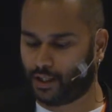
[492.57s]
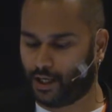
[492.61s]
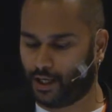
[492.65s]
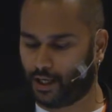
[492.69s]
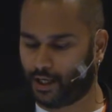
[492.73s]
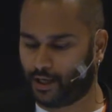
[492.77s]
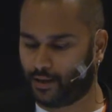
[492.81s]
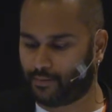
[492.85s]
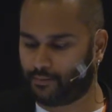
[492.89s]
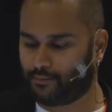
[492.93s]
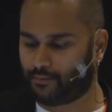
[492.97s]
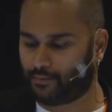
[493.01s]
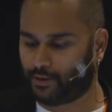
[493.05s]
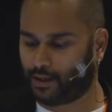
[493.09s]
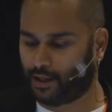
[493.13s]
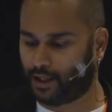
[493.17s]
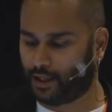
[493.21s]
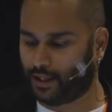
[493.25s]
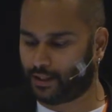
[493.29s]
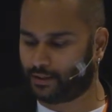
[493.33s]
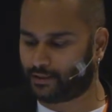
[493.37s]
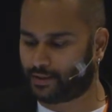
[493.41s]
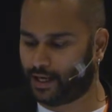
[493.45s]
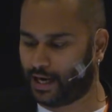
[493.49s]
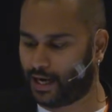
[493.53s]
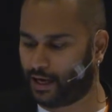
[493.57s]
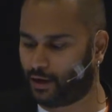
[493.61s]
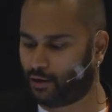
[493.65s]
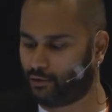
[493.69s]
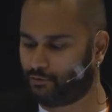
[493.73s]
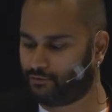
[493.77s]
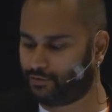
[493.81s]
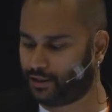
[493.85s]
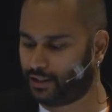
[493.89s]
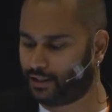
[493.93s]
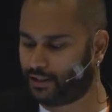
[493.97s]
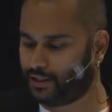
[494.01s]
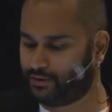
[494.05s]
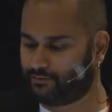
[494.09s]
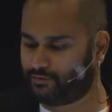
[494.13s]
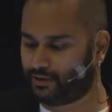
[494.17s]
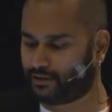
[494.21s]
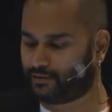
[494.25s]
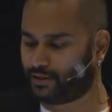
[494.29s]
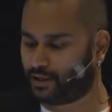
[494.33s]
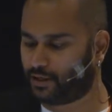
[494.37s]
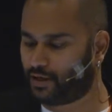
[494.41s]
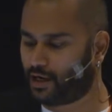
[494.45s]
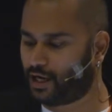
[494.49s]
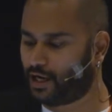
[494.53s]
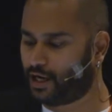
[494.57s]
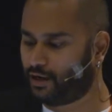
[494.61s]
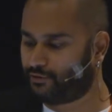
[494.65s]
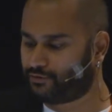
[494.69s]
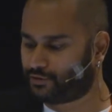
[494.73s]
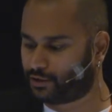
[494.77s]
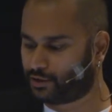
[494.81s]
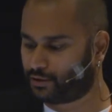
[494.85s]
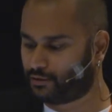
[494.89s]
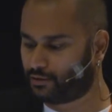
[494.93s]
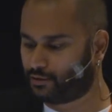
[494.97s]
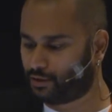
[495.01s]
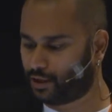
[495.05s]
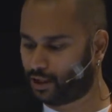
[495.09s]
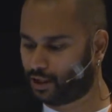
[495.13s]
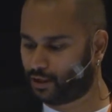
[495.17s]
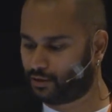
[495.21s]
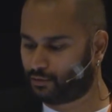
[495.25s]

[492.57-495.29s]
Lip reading: and how they're living their lives and